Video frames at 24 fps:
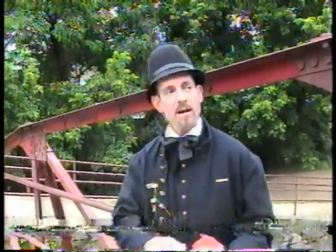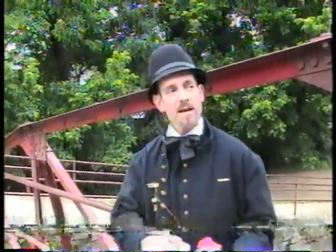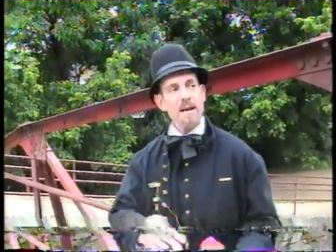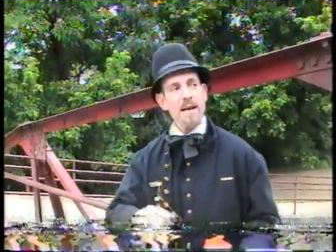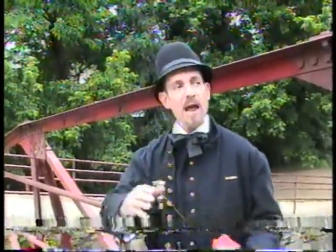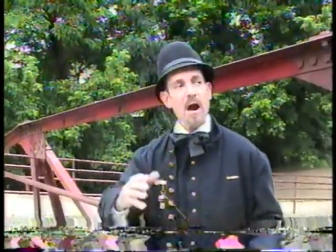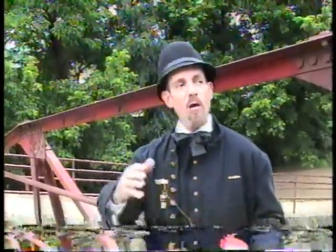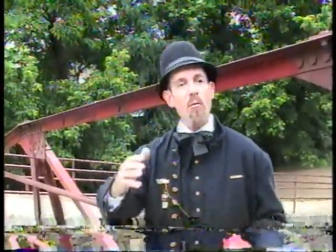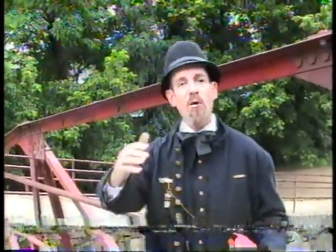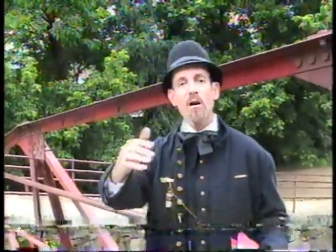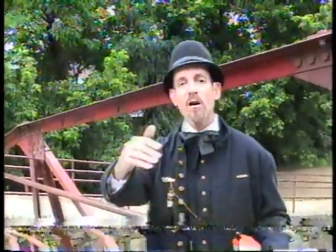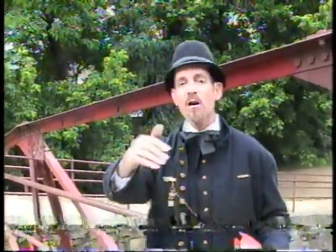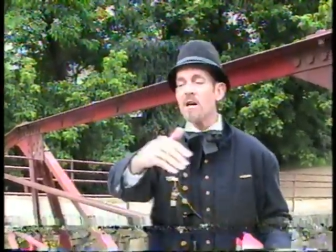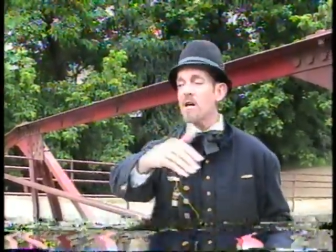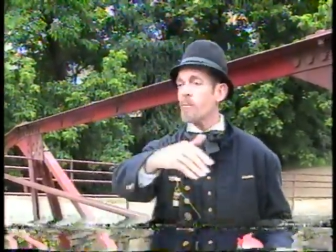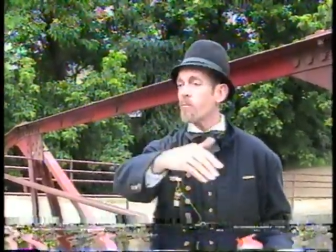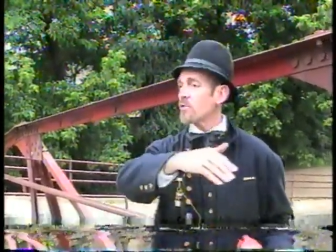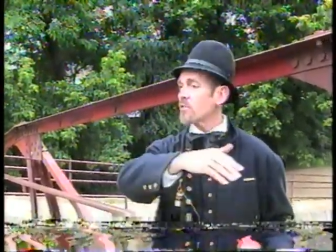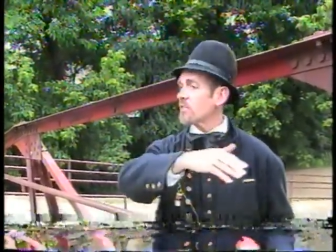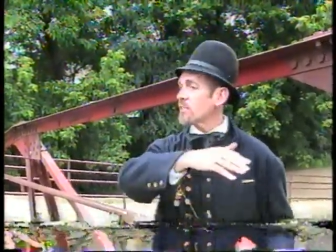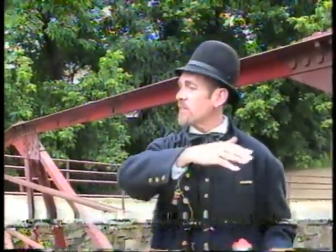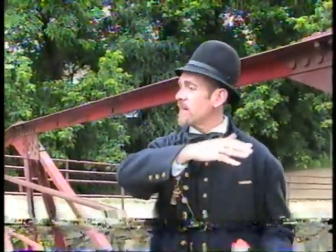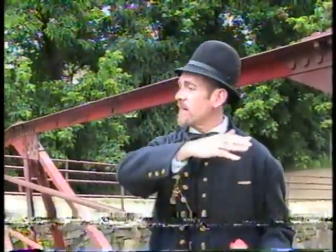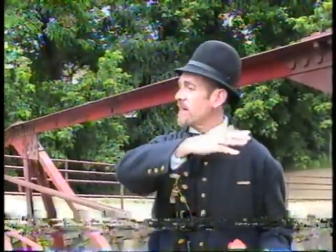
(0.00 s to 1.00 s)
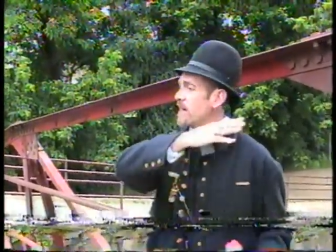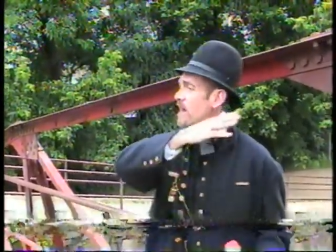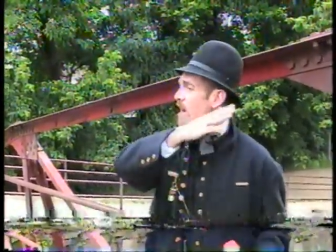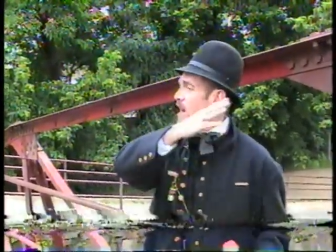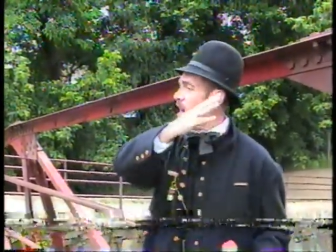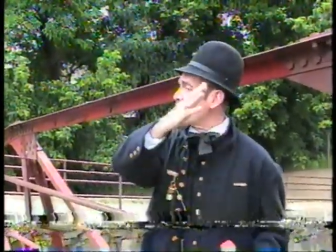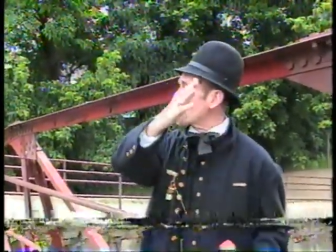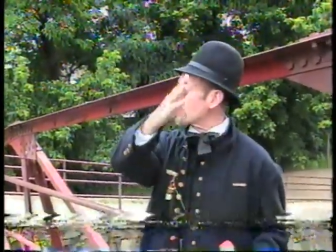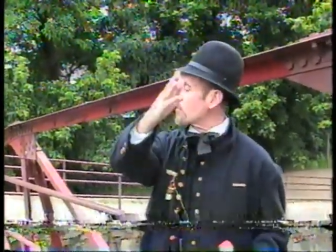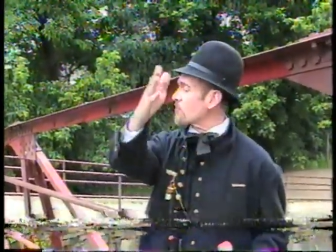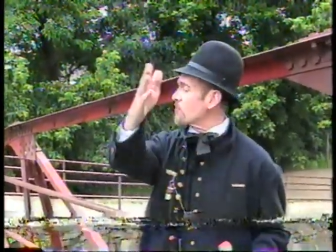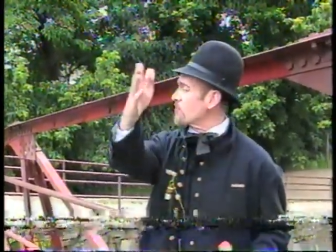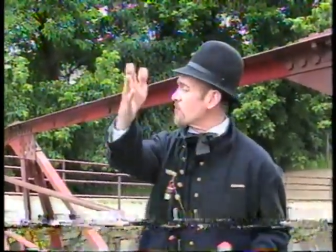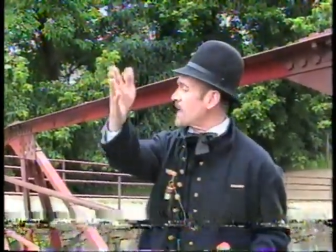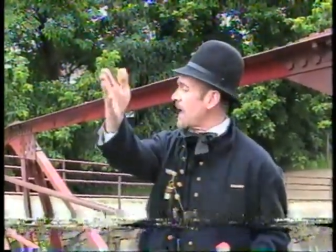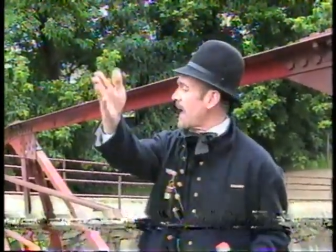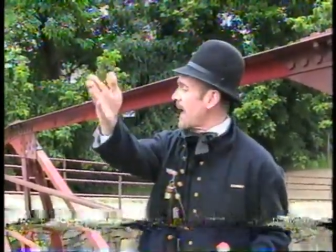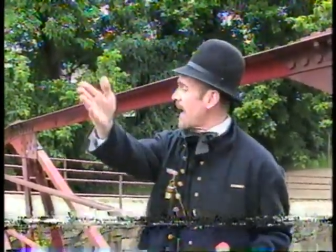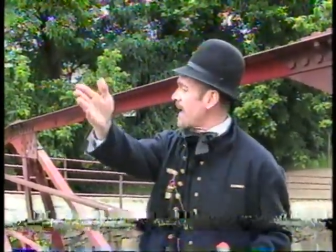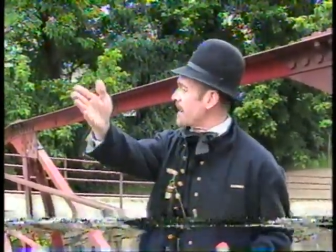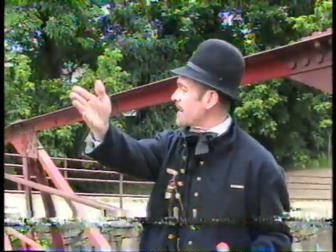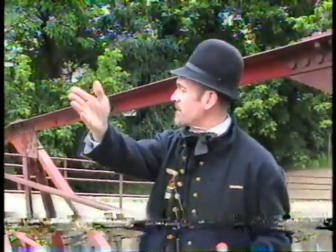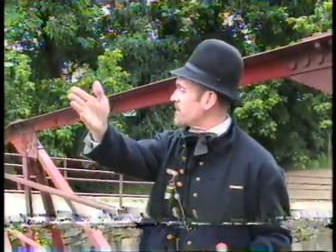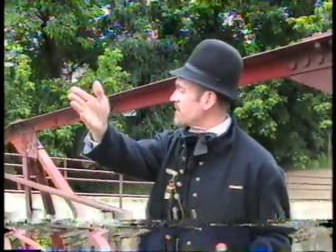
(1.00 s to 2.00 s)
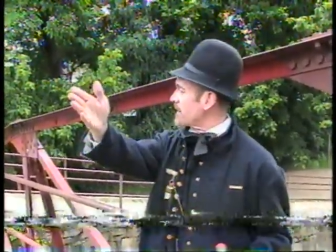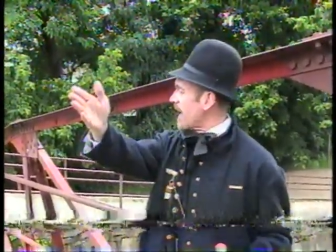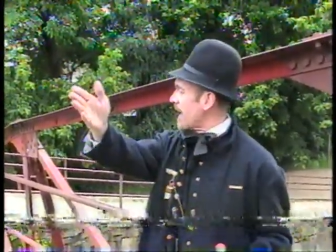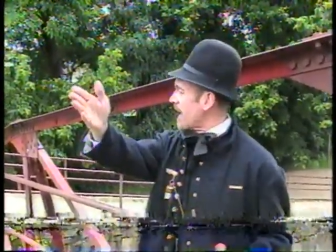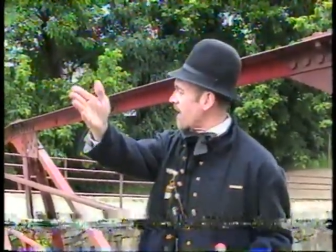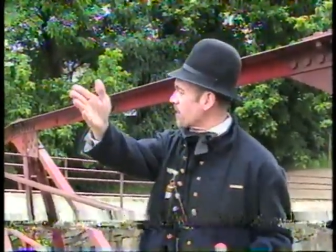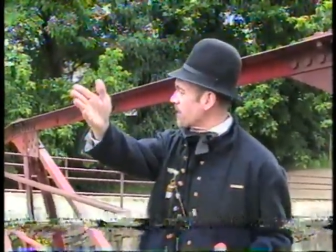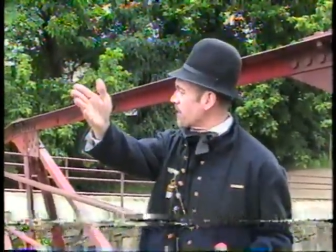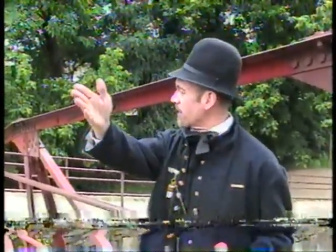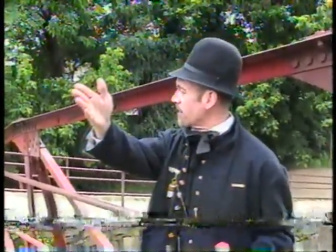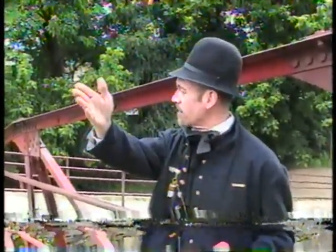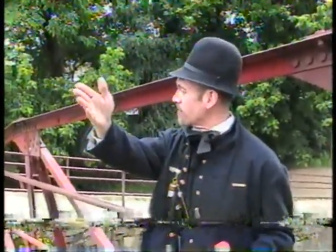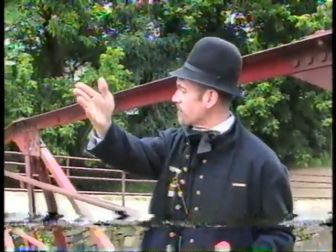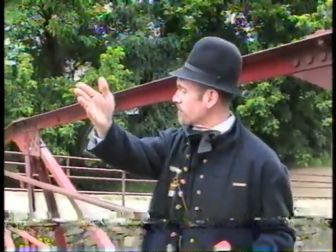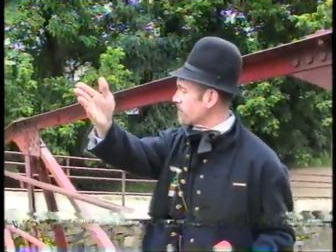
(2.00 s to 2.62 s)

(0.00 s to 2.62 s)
Now we're going to proceed up through Caddy's Alley